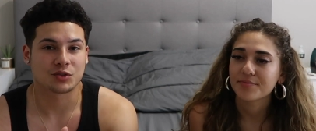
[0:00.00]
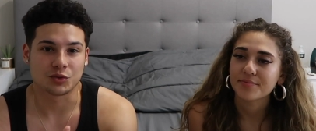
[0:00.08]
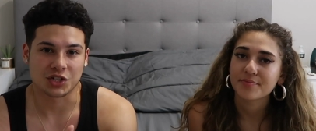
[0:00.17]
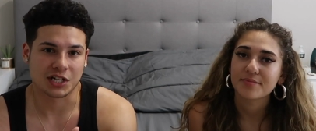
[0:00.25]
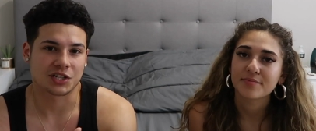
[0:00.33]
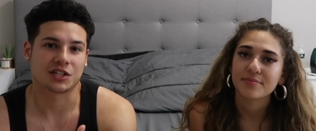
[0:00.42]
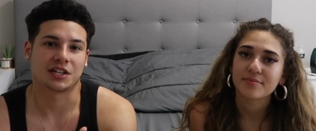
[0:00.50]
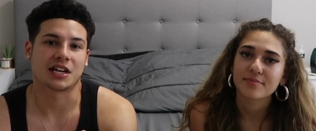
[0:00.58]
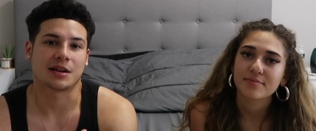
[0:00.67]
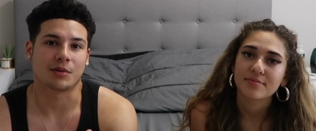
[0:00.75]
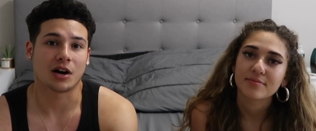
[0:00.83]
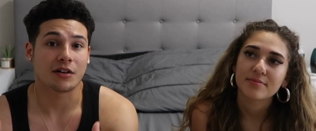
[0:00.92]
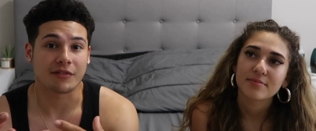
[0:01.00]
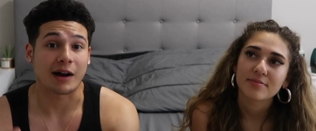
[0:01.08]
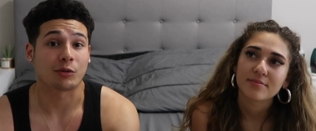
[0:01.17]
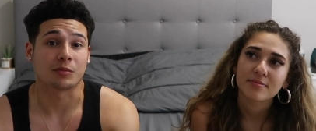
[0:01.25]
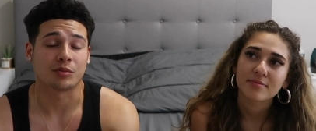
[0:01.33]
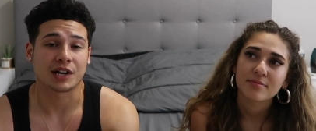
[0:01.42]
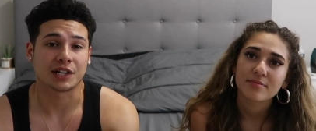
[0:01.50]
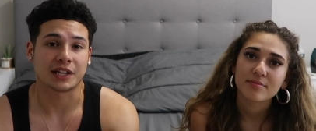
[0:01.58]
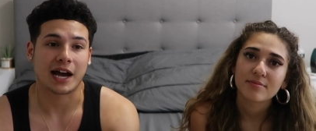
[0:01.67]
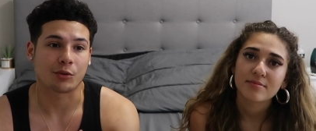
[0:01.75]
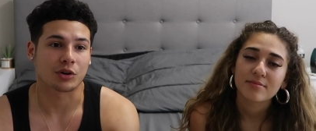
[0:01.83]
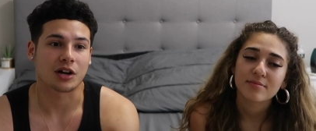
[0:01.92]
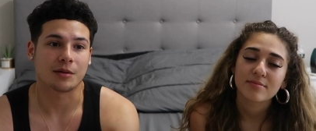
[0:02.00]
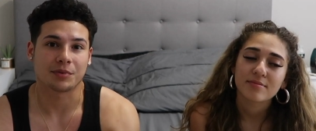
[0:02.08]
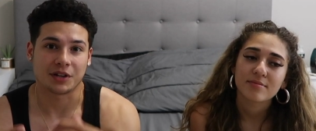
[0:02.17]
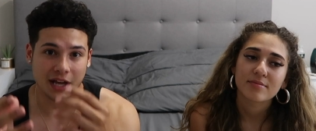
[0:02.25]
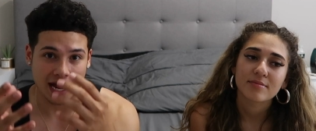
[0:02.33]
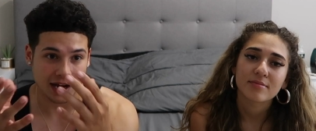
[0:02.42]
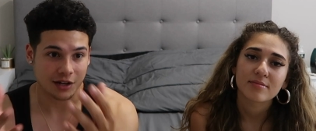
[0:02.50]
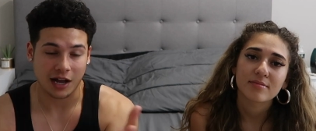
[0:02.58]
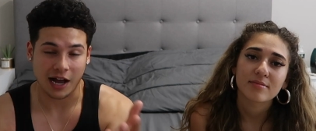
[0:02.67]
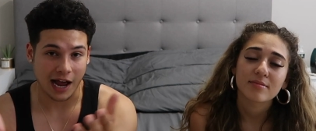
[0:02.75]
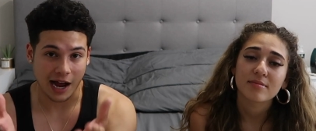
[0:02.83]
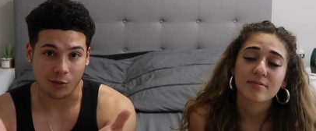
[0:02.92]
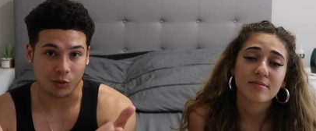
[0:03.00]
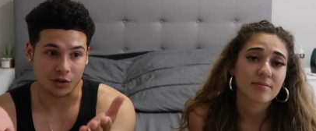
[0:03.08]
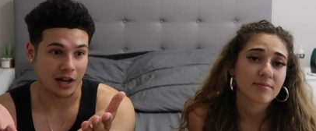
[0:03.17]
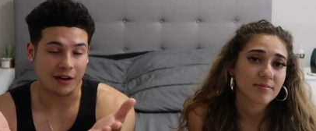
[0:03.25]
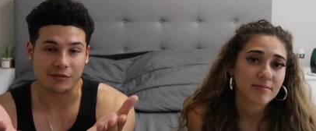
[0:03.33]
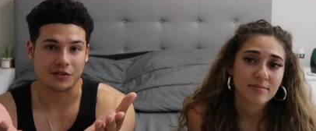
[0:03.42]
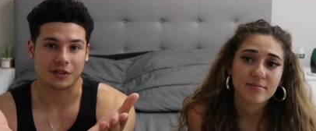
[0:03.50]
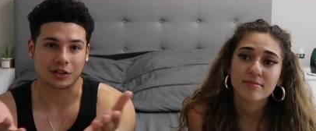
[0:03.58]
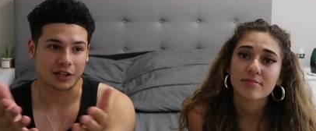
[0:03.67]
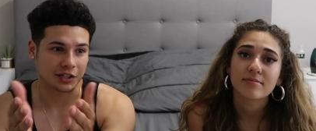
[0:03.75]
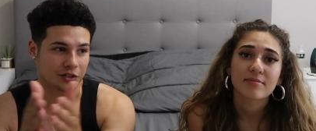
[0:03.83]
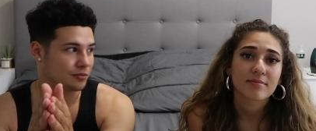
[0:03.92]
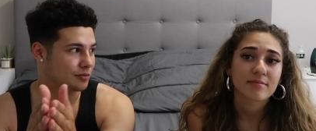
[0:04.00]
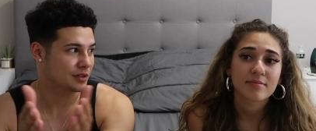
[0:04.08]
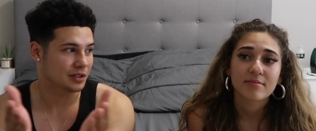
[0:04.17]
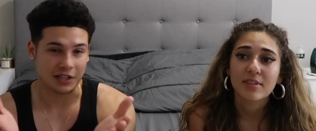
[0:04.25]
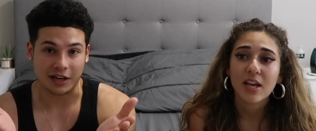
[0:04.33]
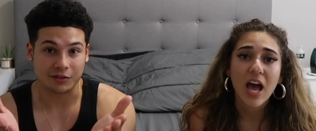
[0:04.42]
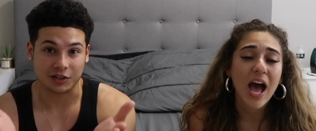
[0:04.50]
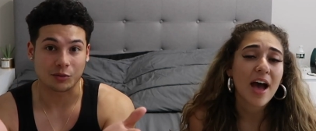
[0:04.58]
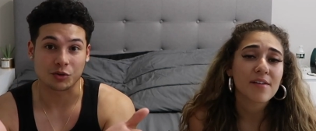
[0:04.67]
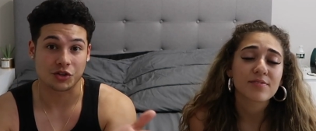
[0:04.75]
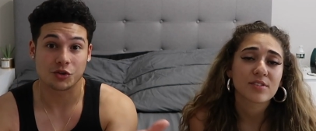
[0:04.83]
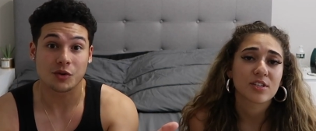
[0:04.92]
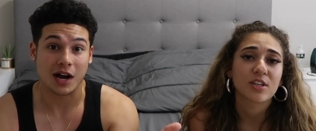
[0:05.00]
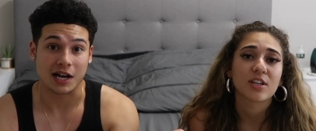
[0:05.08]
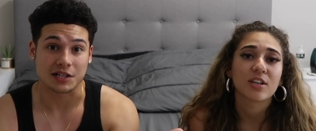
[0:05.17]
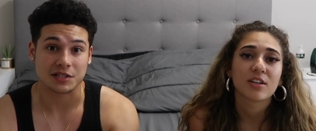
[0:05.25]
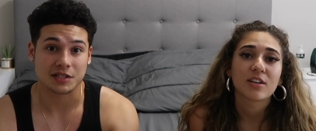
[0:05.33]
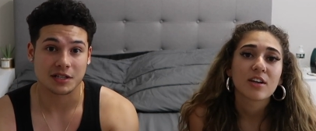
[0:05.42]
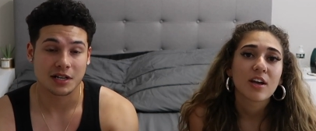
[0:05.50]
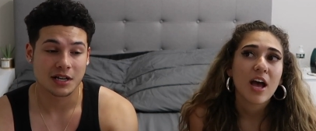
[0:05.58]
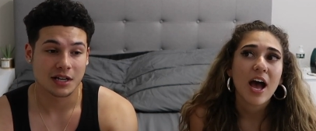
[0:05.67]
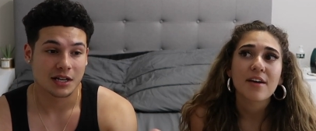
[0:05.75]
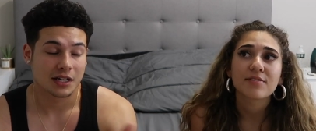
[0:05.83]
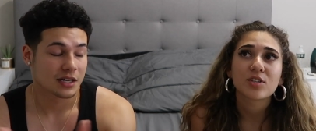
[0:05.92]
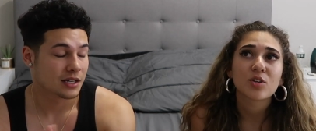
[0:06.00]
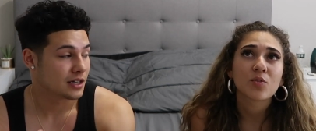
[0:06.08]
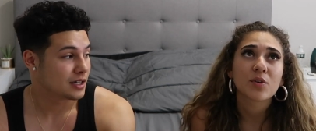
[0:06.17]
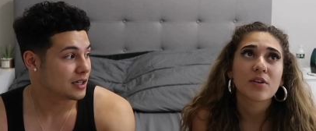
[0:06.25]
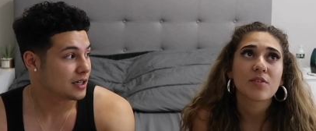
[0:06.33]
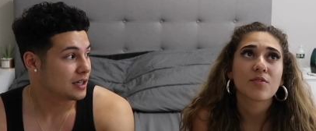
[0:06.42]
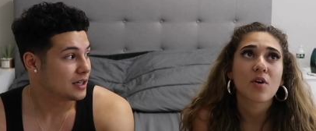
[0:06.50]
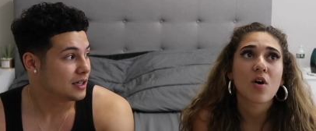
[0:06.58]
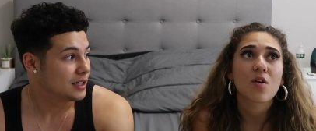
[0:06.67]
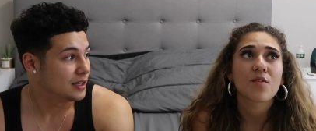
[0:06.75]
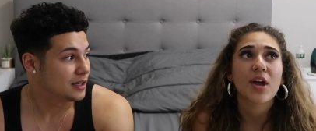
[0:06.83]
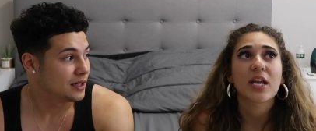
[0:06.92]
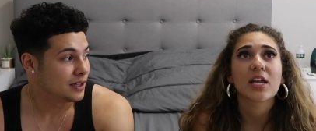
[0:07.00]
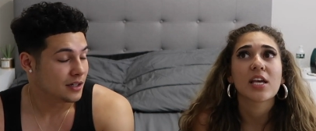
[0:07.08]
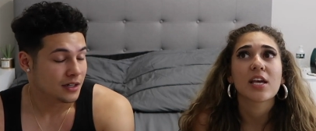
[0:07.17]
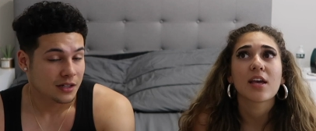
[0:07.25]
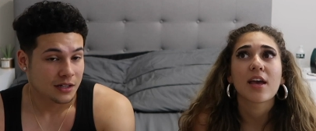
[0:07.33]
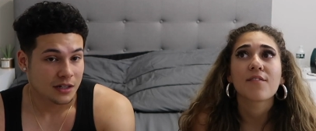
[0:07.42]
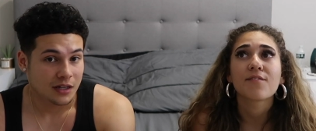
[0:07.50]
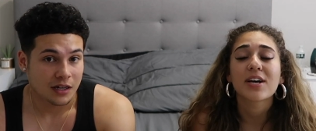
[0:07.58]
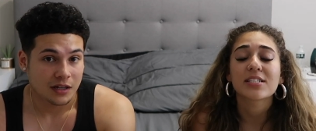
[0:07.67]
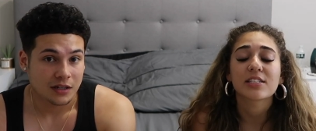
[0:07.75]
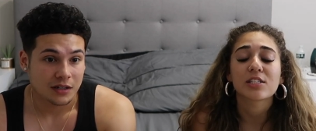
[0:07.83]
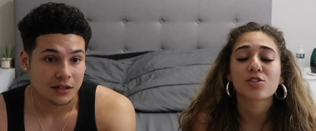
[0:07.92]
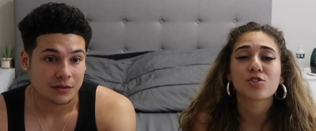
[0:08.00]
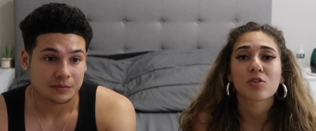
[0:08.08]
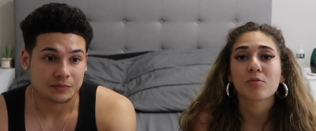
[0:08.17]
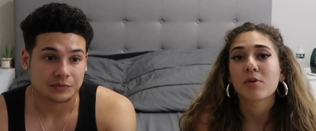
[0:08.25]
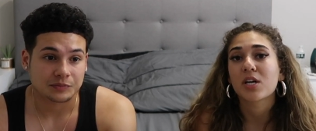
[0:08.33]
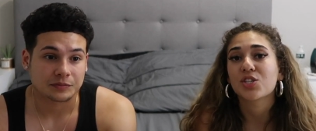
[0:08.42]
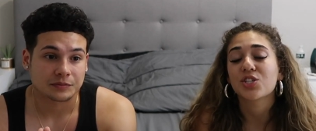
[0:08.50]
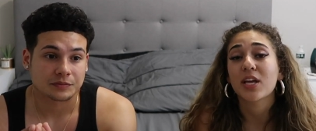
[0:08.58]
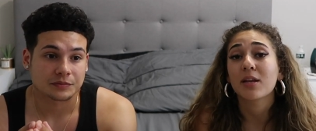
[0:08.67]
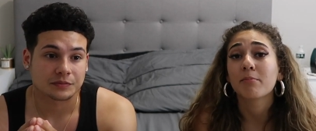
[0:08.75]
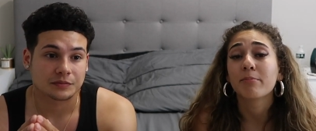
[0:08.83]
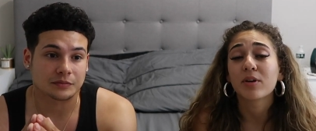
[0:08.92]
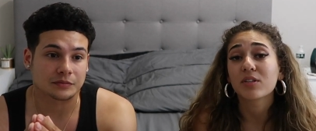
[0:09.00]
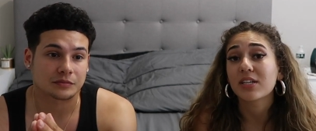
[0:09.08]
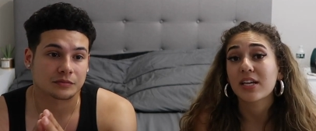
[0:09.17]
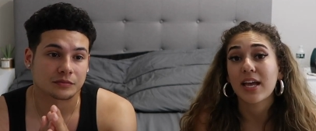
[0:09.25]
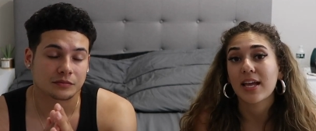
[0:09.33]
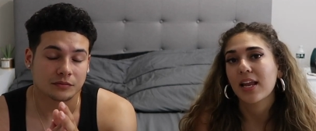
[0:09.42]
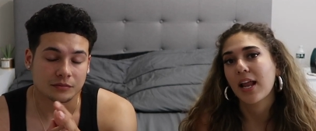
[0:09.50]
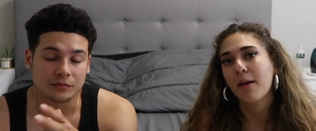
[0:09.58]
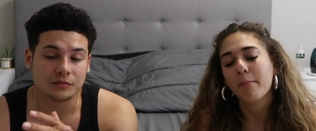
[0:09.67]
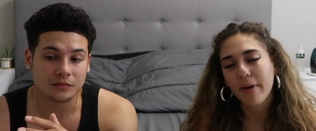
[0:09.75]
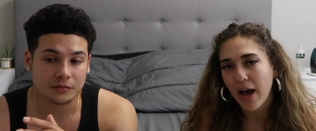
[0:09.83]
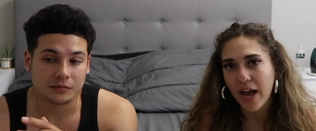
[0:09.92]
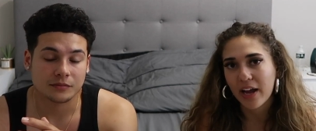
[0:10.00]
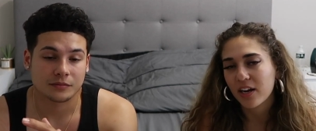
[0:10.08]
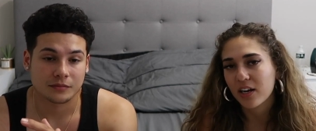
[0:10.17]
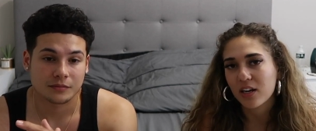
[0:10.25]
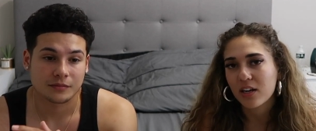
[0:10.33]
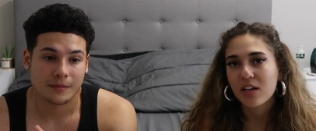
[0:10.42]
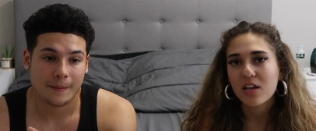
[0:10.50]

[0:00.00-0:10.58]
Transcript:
Speaker 1: to change the name of our brand, our company, our everything, like everything after, with you guys.
Speaker 2: After we've already invested so much in building an empire.